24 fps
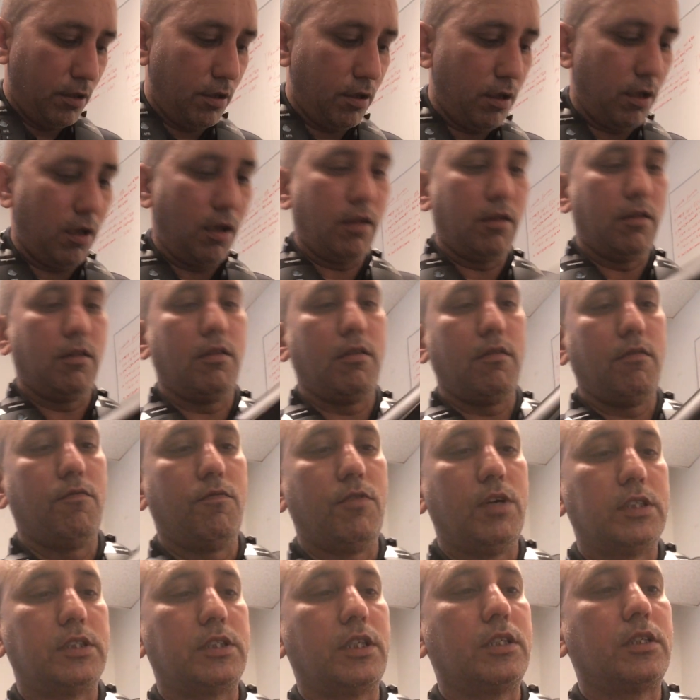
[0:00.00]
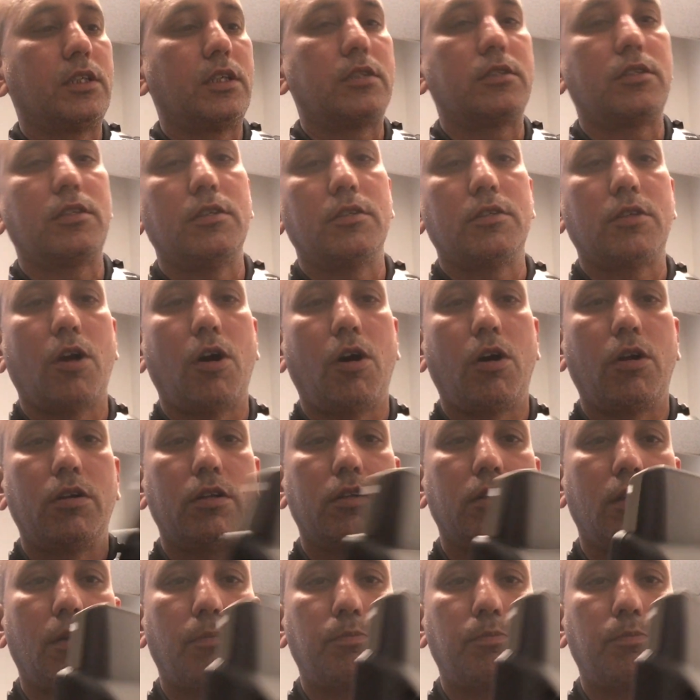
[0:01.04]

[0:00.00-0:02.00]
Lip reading: And once it is installed, the